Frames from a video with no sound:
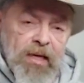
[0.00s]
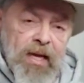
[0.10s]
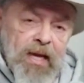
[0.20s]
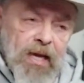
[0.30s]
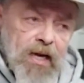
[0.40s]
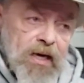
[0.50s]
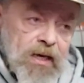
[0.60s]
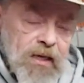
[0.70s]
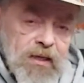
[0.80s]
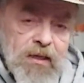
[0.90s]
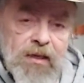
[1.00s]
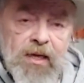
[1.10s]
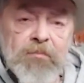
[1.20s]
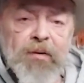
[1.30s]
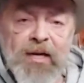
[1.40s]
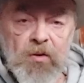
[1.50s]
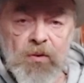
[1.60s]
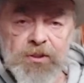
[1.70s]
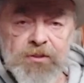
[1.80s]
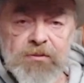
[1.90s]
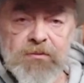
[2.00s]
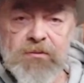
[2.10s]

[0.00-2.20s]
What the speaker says: and hit my horse.